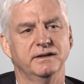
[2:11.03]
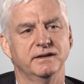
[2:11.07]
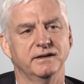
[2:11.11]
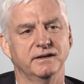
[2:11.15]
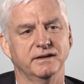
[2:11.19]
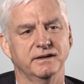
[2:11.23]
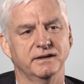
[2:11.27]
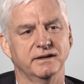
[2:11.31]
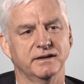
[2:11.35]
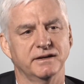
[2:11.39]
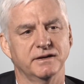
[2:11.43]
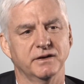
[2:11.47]

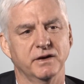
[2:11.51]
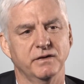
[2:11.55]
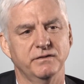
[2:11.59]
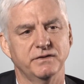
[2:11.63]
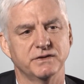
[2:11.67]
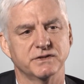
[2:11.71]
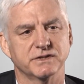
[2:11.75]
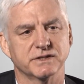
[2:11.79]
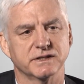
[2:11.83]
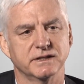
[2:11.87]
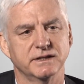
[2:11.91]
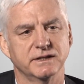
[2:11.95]
And
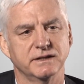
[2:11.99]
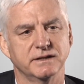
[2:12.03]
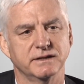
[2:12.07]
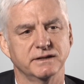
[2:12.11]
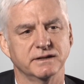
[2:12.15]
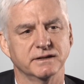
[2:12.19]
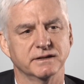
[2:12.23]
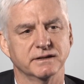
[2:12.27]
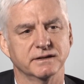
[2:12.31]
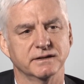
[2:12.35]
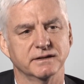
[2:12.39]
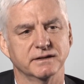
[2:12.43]

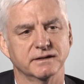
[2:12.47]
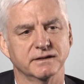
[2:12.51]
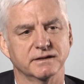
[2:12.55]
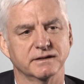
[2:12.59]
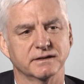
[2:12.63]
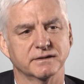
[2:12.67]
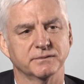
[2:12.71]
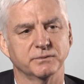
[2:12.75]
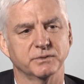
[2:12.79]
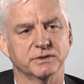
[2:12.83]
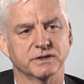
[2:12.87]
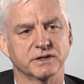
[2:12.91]
obviously,
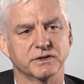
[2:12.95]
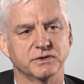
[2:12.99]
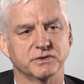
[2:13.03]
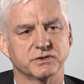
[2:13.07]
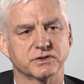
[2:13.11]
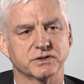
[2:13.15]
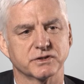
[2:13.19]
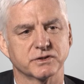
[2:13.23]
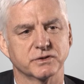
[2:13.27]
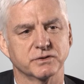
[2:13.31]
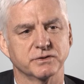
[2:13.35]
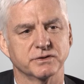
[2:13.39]
with
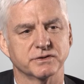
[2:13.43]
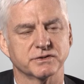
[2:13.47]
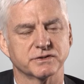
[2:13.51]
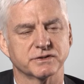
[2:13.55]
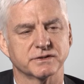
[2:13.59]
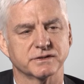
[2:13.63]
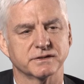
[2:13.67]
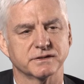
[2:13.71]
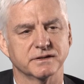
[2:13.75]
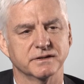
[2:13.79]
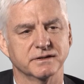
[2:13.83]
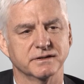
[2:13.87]
those
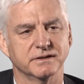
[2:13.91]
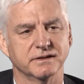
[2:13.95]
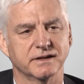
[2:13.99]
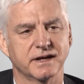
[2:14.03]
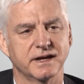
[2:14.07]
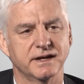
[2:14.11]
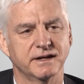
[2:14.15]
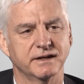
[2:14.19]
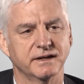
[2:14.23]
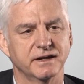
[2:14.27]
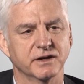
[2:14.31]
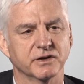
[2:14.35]
tourists
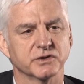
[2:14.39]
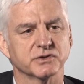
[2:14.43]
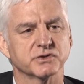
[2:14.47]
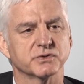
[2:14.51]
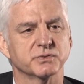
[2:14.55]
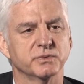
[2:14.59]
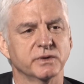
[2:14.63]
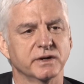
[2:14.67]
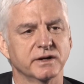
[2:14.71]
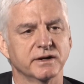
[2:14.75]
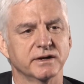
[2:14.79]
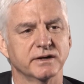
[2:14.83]
heading
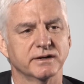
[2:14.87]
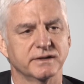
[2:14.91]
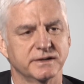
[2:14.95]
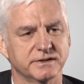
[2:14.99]
elsewhere,